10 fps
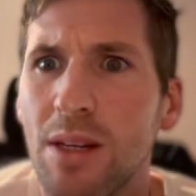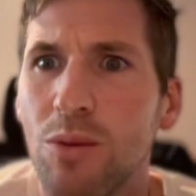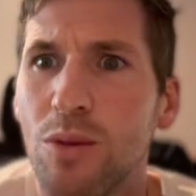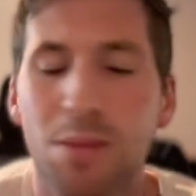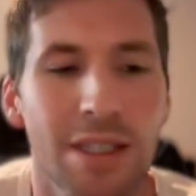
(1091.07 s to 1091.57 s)
it
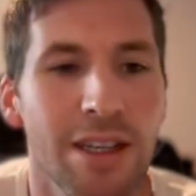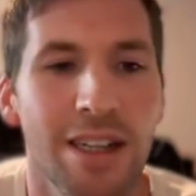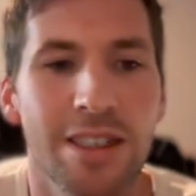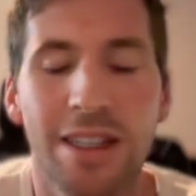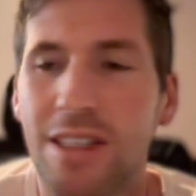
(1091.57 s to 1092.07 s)
would be
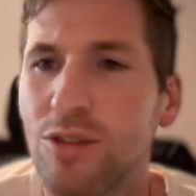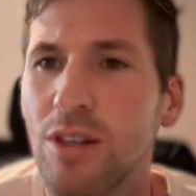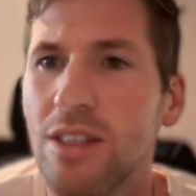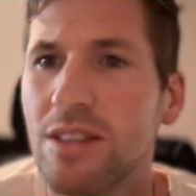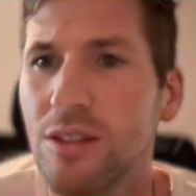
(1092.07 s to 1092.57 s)
actually
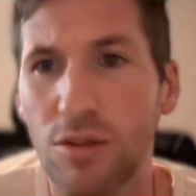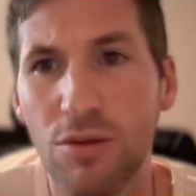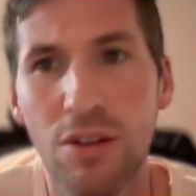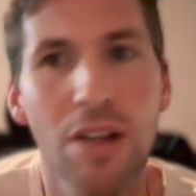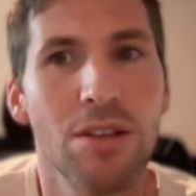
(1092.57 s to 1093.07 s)
interesting to
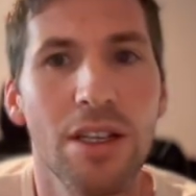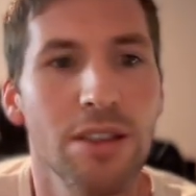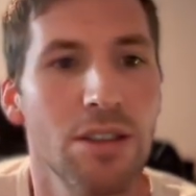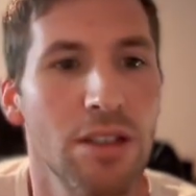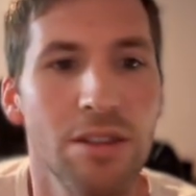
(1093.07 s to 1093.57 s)
run
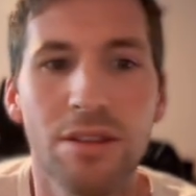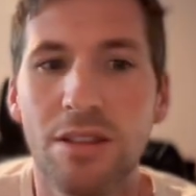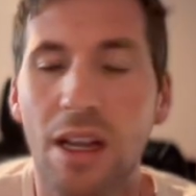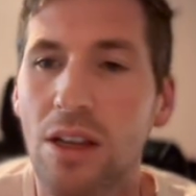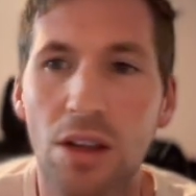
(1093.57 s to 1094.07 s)
this on
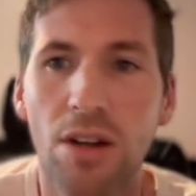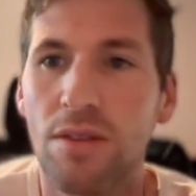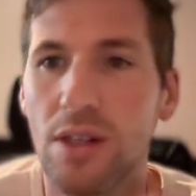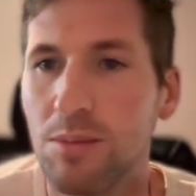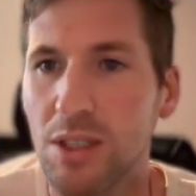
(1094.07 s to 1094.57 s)
a lot
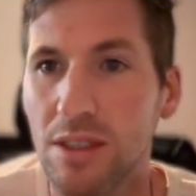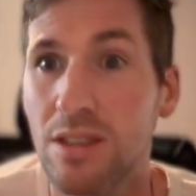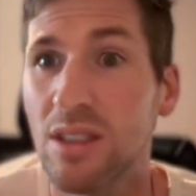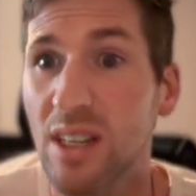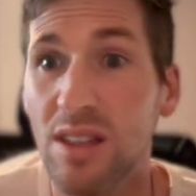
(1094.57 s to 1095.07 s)
of images
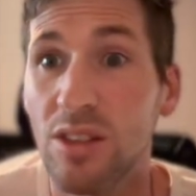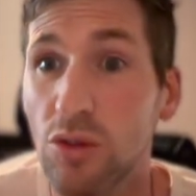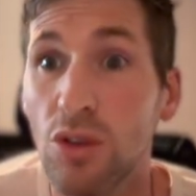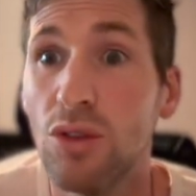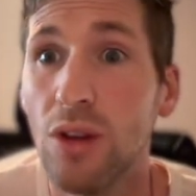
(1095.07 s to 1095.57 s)
to get the
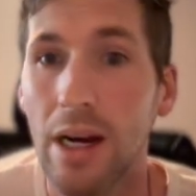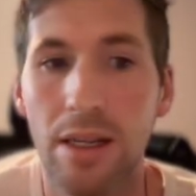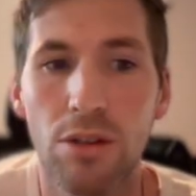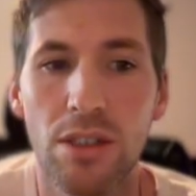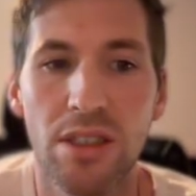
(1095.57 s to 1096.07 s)
true
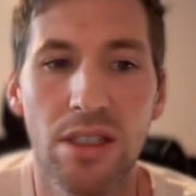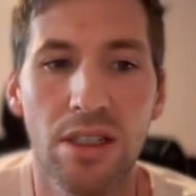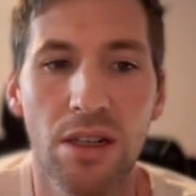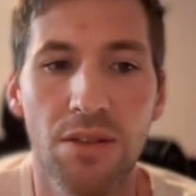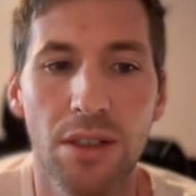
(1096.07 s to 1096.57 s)
accuracy
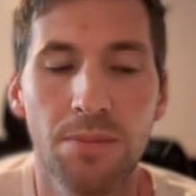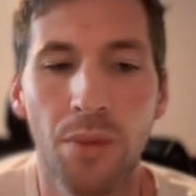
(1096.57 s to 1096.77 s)
of it.